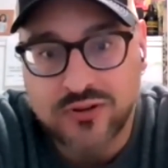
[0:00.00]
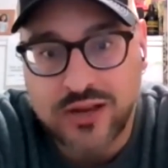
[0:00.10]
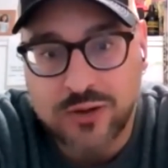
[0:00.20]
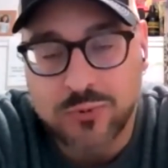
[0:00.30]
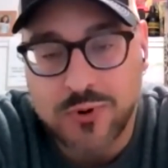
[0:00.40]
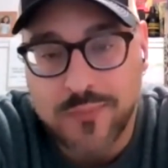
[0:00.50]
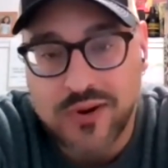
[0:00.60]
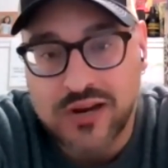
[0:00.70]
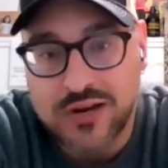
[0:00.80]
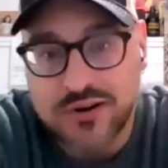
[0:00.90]
feel like we're
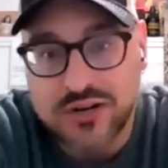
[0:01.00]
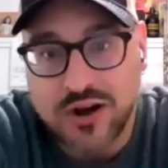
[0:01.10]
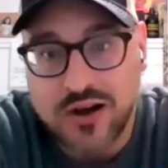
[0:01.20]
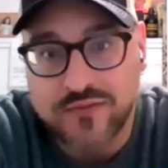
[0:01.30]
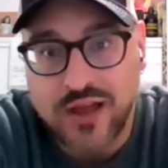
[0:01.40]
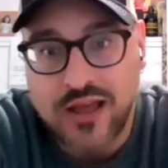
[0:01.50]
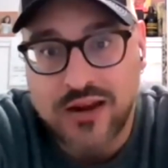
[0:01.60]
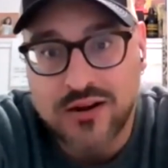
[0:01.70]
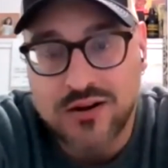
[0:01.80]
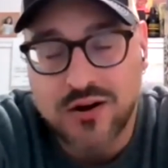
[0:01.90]
ripping anybody off,
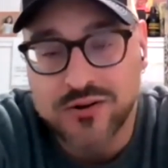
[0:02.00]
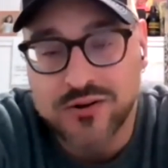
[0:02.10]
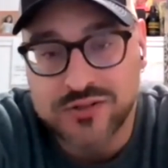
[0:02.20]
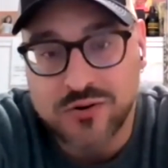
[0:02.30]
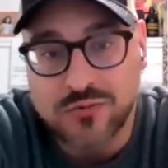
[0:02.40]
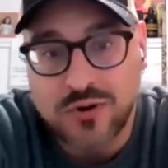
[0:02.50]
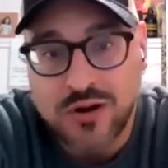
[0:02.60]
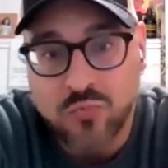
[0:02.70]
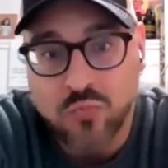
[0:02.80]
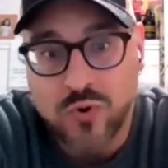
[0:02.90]
and also
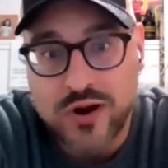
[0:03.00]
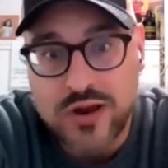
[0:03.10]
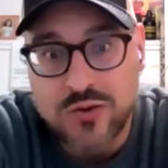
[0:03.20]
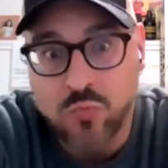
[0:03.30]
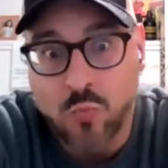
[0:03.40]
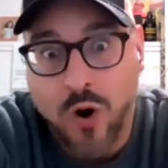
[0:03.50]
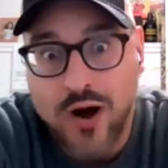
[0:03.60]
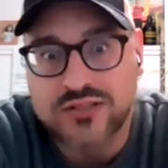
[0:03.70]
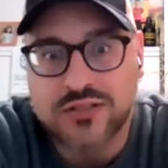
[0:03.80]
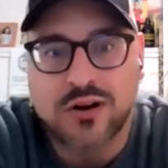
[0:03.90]
we
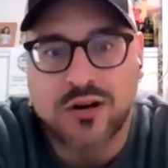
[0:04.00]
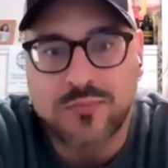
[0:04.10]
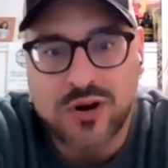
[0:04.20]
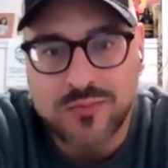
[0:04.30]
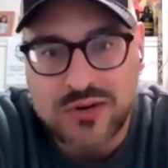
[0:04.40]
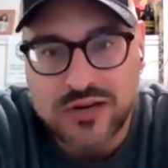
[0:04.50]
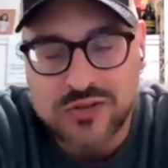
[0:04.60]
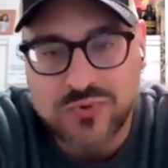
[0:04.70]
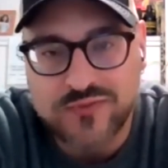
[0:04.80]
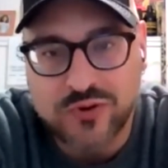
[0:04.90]
want to talk about it
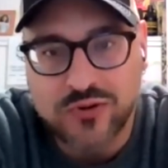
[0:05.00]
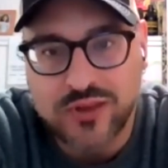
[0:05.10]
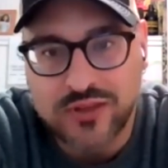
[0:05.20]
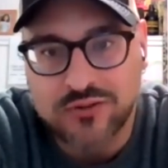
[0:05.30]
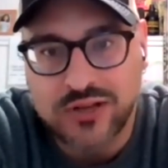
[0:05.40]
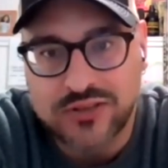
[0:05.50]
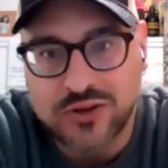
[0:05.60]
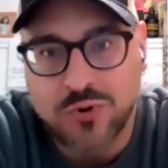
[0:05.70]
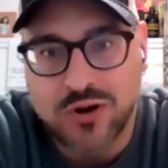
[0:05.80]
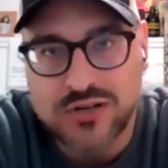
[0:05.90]
because we feel that like the
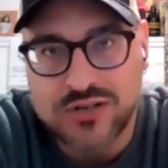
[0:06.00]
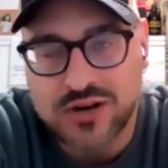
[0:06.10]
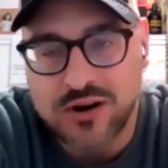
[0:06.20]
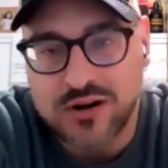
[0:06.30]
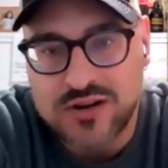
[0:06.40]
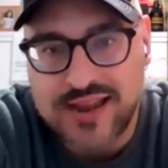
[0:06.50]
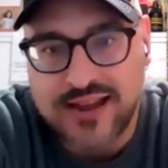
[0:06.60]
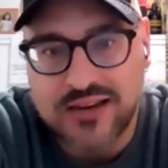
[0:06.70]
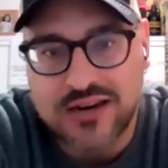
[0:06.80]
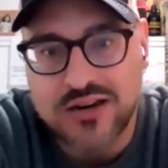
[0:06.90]
quality is there and you
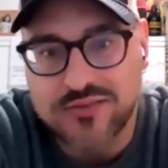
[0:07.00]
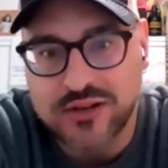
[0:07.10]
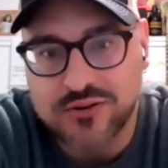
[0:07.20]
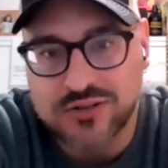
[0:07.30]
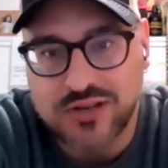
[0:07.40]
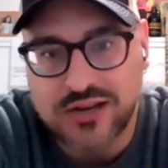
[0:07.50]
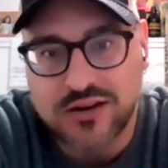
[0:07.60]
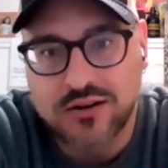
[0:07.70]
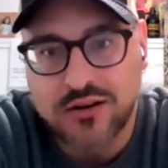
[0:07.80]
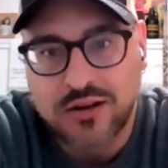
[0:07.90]
can't get anything else like it.